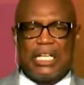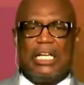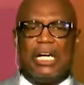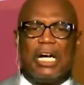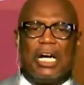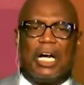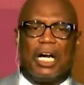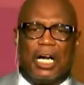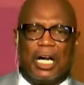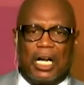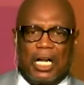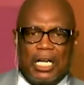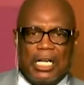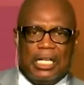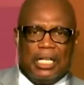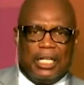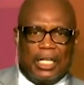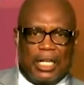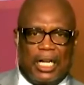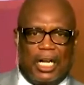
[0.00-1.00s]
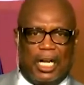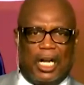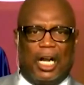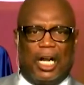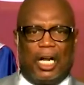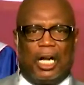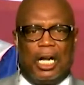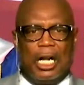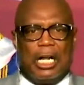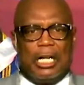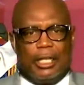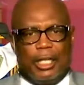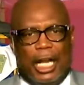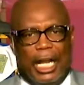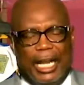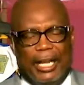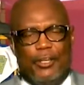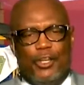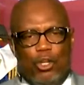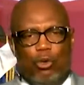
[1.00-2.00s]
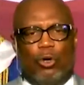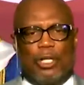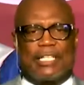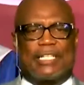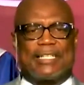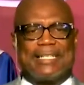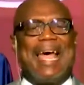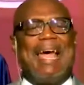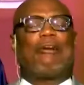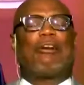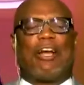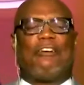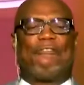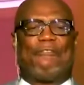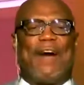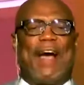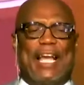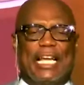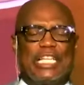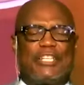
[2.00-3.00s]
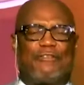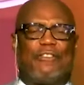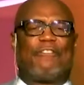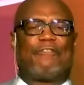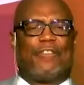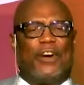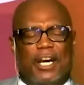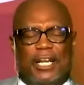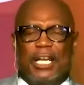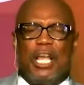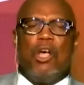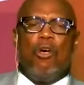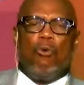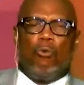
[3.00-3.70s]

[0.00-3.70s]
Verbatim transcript: Uh, uh, and you will sacrifice for fun.